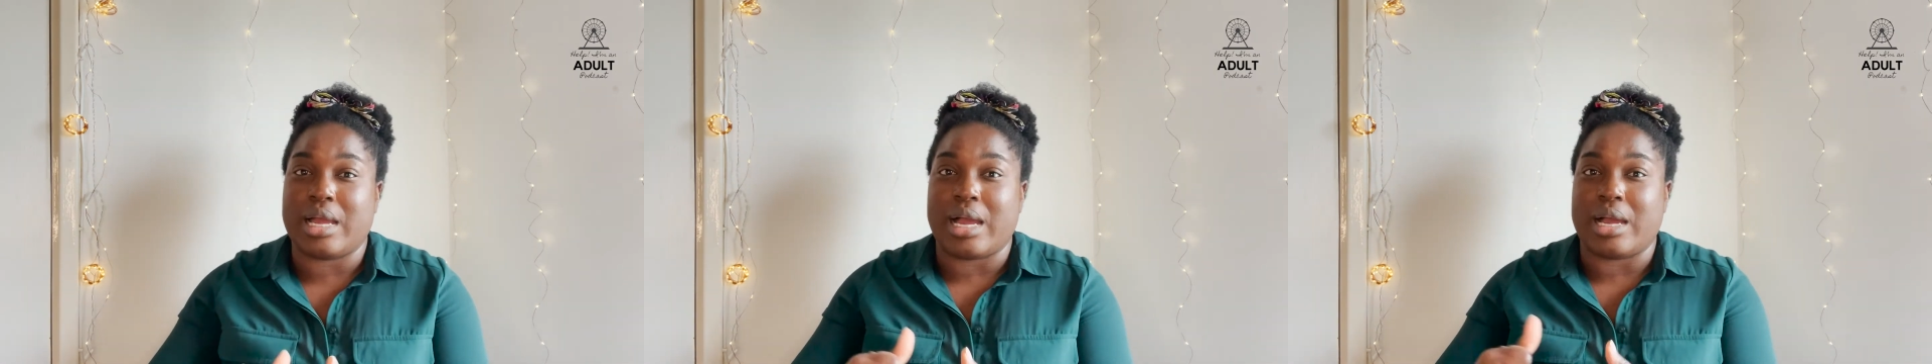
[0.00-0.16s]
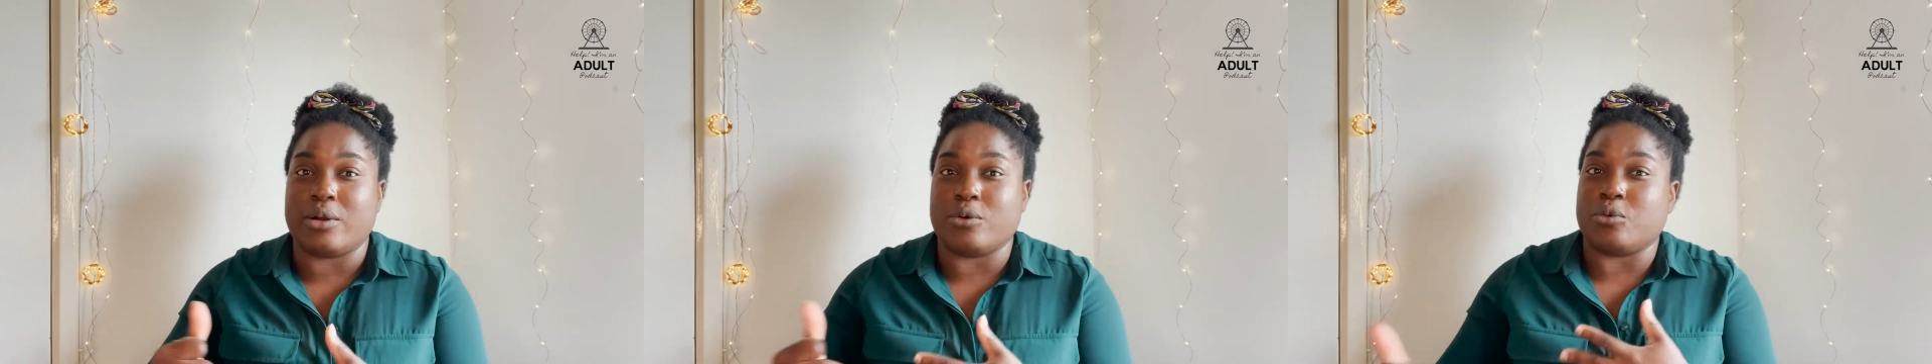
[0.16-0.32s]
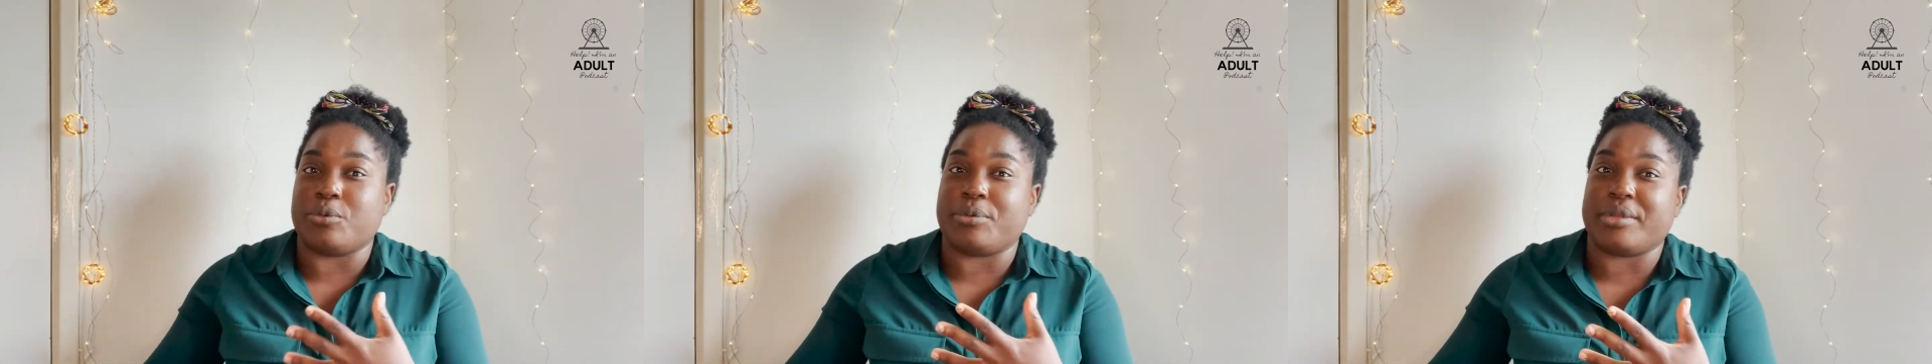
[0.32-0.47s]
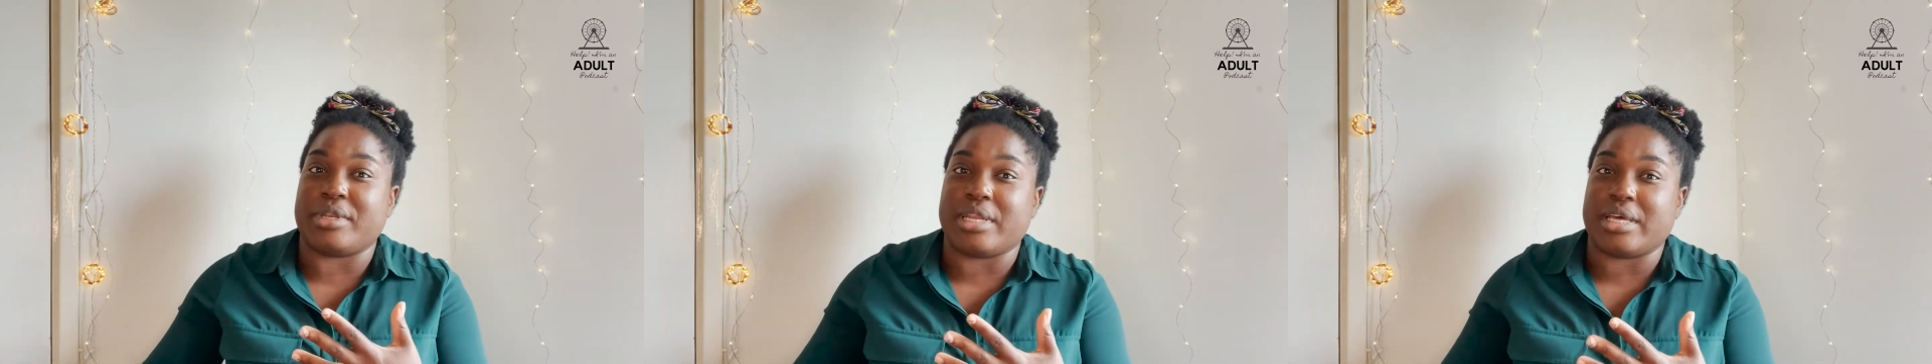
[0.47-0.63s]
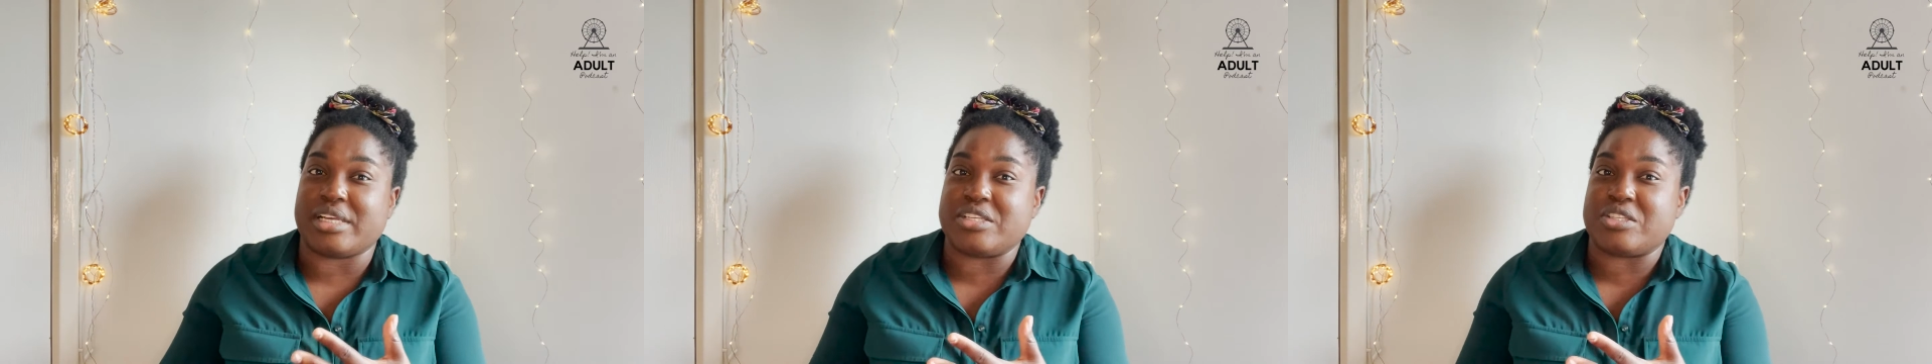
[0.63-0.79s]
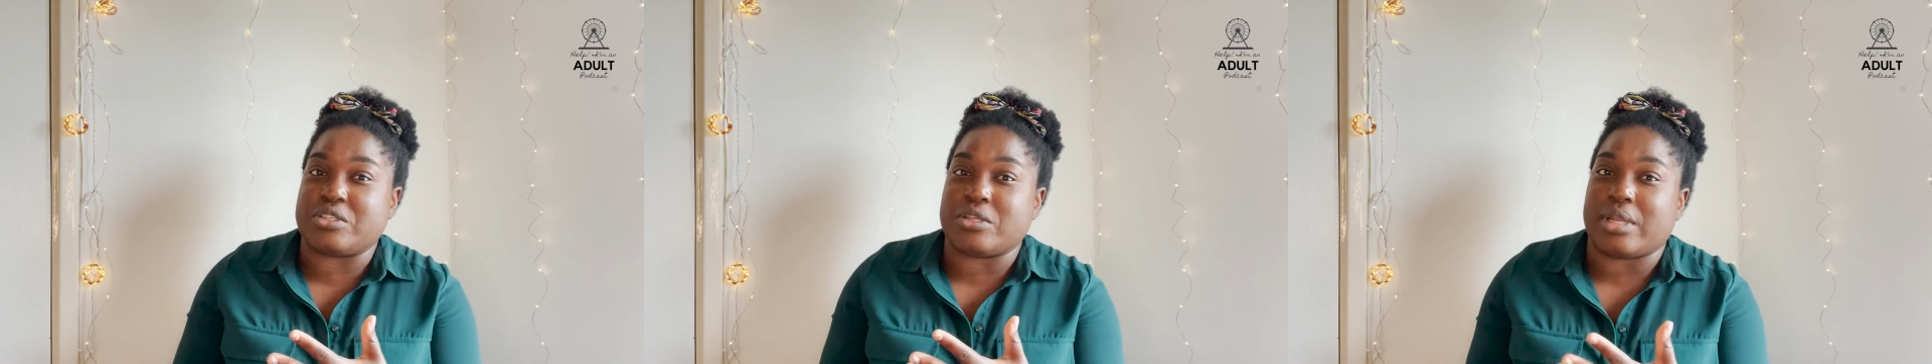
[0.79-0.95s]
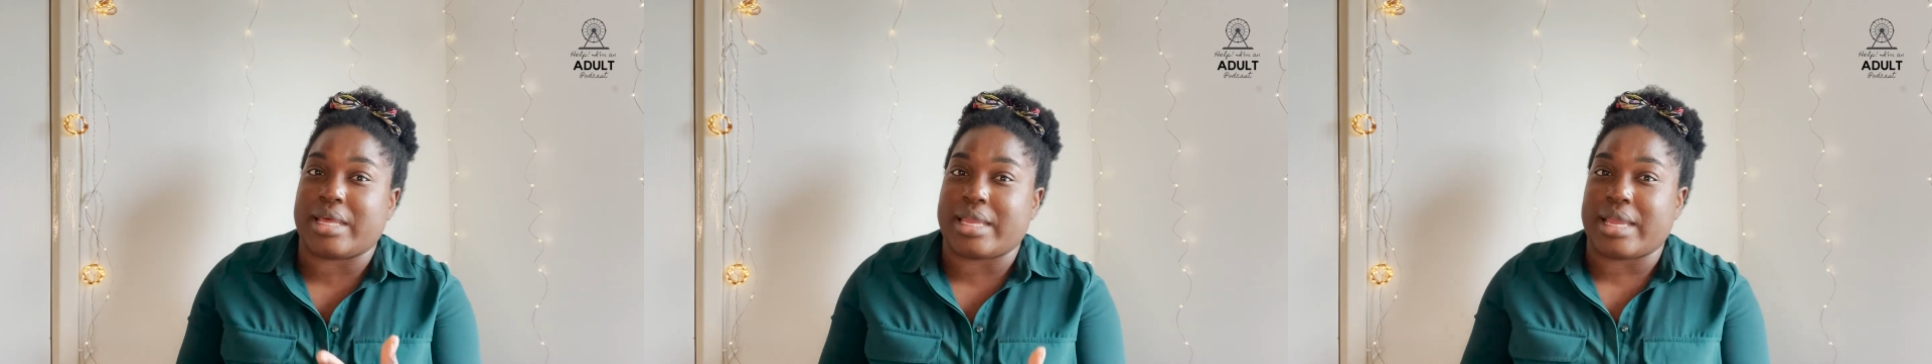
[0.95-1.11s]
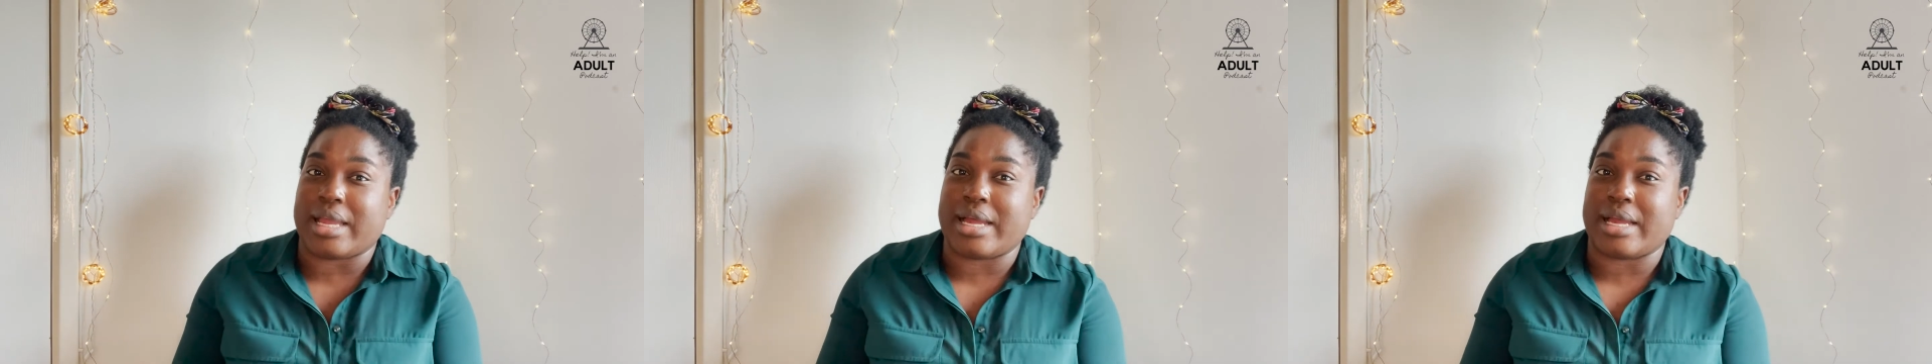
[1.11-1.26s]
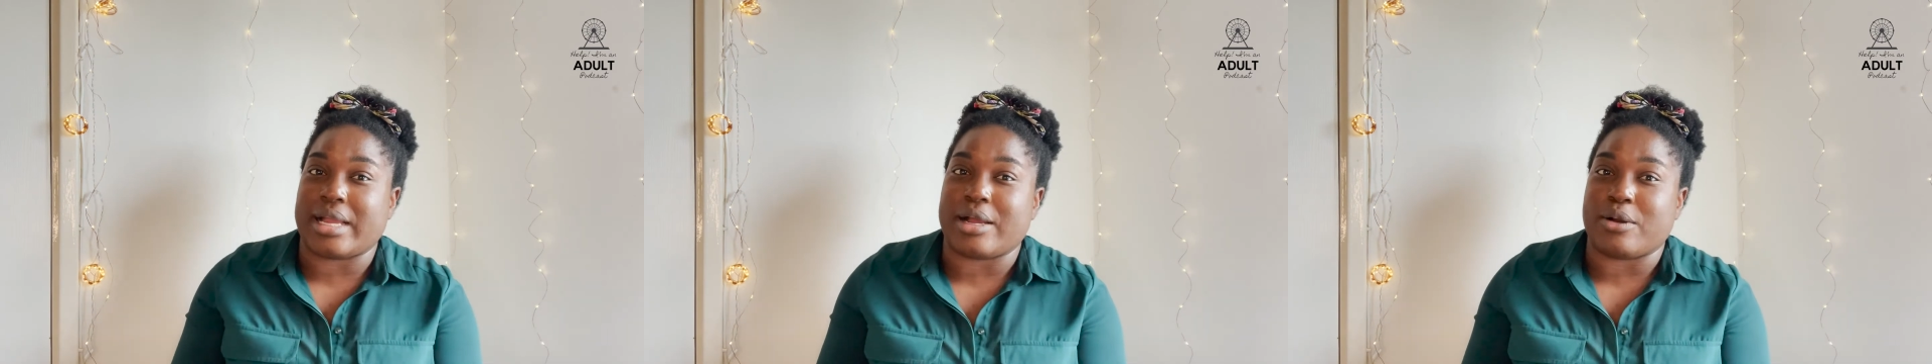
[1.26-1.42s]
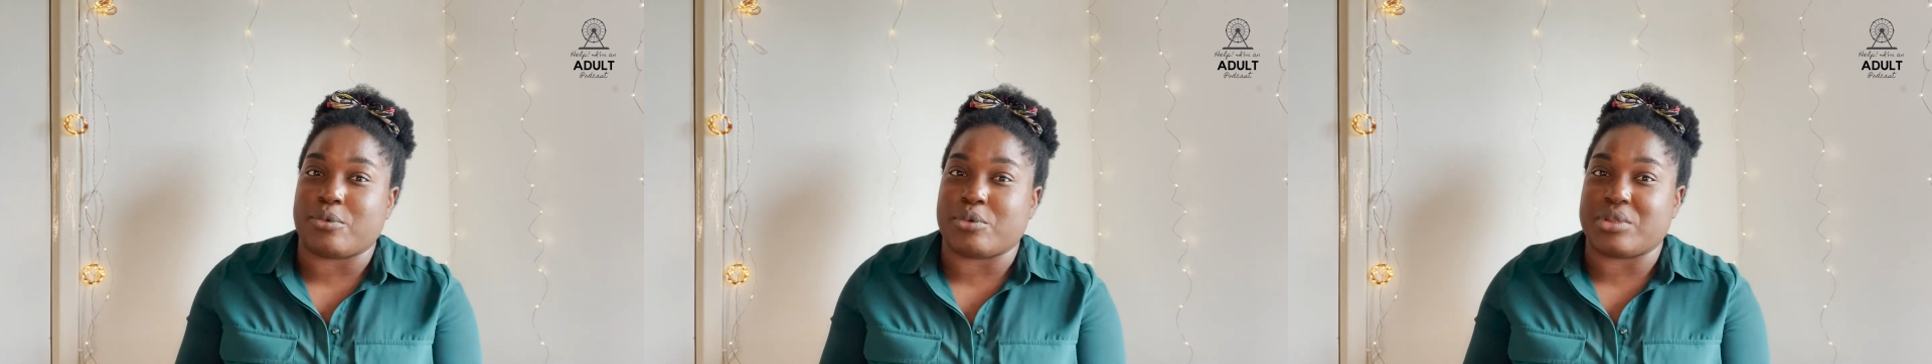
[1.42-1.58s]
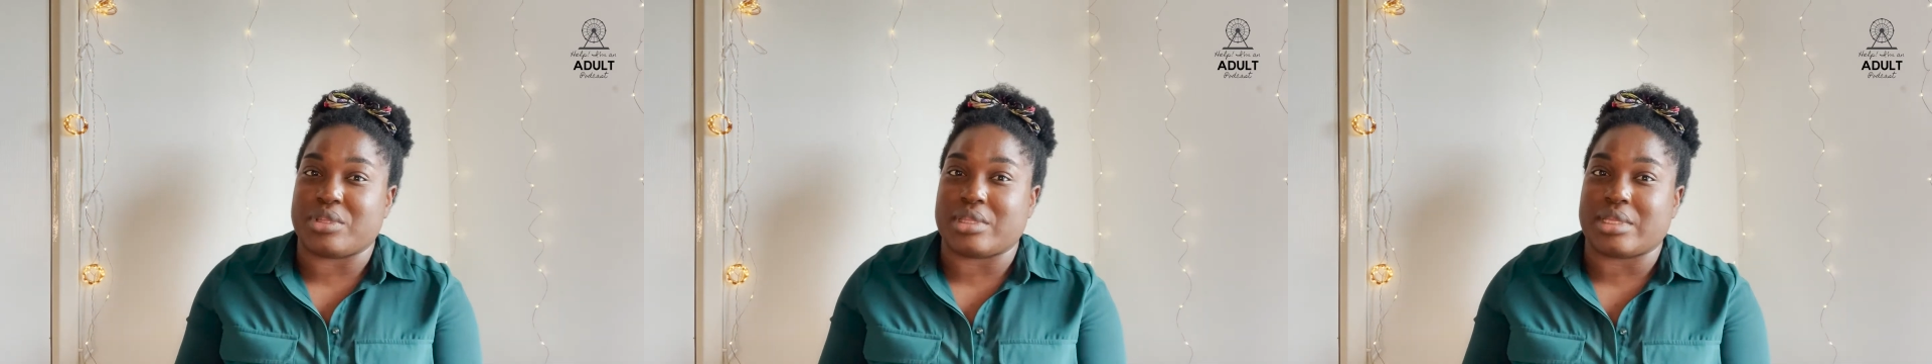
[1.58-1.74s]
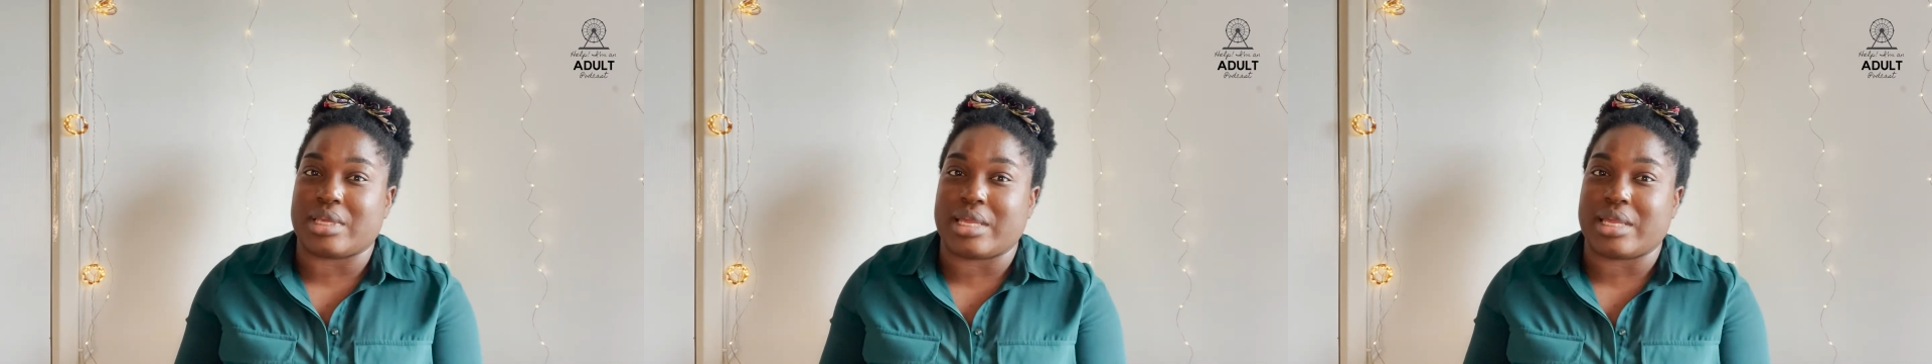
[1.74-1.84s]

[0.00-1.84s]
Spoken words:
it would be nice to like hang out with,